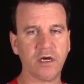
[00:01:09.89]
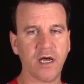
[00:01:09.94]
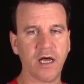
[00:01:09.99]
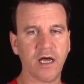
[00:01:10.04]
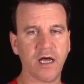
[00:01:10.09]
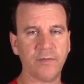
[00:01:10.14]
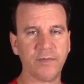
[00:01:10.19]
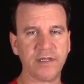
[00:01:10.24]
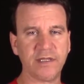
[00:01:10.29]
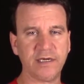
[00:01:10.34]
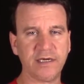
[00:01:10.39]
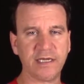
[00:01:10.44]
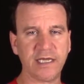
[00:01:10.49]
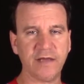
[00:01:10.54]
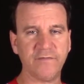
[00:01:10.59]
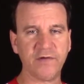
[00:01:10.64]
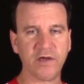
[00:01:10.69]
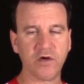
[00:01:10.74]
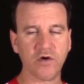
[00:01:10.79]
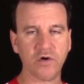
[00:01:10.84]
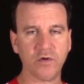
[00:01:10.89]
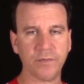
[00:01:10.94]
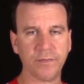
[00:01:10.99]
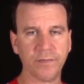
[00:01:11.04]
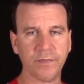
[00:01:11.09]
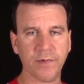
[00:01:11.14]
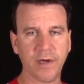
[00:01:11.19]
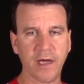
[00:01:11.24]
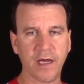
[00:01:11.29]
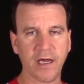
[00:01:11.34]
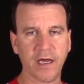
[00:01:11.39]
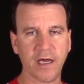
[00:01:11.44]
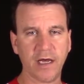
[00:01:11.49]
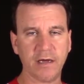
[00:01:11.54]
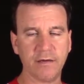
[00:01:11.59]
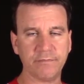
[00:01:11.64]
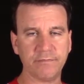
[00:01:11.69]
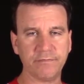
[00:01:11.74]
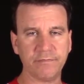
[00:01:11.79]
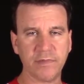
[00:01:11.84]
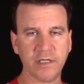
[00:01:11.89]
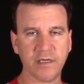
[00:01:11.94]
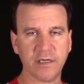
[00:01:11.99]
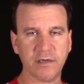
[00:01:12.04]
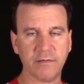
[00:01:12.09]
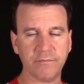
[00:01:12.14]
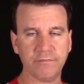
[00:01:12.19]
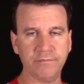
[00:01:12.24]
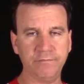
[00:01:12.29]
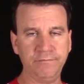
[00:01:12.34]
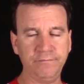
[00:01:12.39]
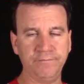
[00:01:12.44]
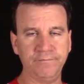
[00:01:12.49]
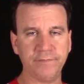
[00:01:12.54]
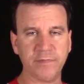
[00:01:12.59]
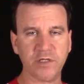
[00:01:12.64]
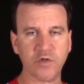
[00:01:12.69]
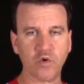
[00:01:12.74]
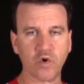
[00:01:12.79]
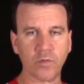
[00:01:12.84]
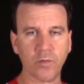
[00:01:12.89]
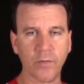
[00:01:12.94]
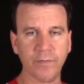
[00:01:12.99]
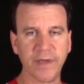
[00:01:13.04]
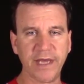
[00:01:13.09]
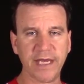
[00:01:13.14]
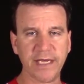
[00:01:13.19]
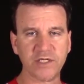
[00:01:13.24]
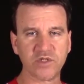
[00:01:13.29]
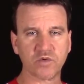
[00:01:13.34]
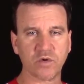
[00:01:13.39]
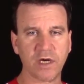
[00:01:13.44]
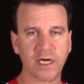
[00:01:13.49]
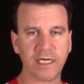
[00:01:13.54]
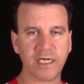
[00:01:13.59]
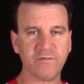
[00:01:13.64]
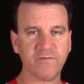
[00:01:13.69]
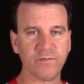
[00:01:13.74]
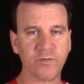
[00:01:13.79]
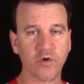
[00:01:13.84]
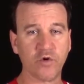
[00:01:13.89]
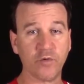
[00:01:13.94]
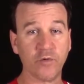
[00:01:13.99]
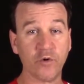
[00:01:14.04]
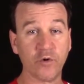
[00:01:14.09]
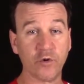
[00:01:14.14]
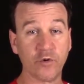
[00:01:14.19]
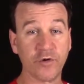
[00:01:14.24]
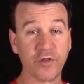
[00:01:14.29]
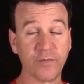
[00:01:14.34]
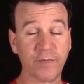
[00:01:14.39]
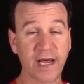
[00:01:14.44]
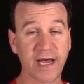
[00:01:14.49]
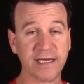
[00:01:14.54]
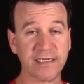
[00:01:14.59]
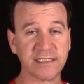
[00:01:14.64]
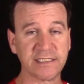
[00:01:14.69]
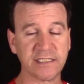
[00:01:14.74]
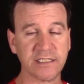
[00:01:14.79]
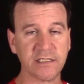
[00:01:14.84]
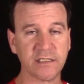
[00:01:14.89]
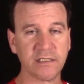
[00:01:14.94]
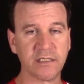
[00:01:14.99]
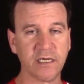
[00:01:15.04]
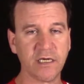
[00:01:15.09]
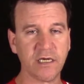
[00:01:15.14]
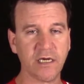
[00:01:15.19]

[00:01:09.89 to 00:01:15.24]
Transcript: and then giving them the normal meds where I give them erythromycin,